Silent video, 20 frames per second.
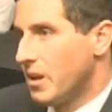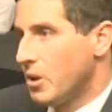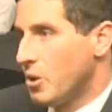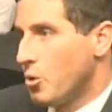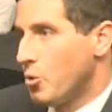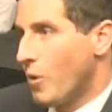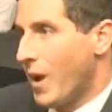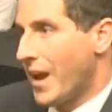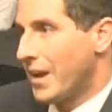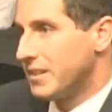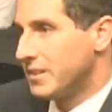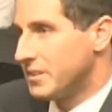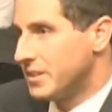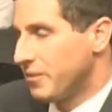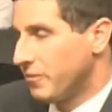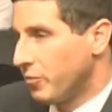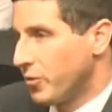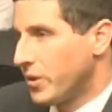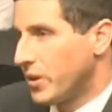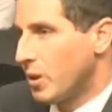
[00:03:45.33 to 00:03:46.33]
who had
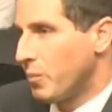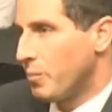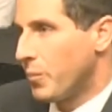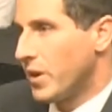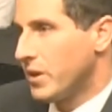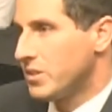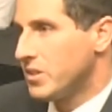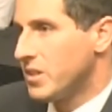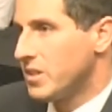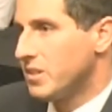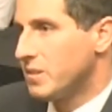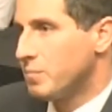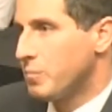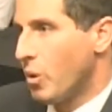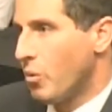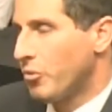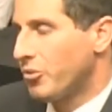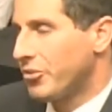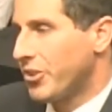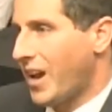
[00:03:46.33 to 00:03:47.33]
different opinions,
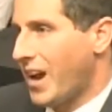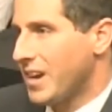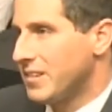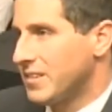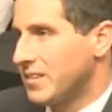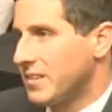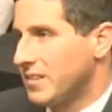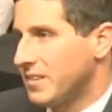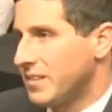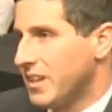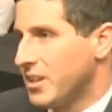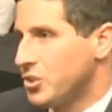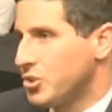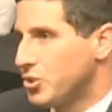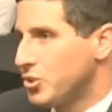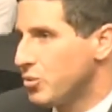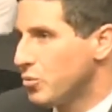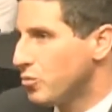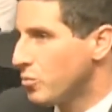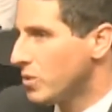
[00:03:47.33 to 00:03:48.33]
both sides of this
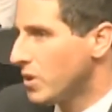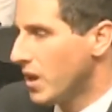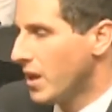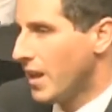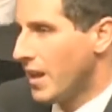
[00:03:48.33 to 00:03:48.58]
issue,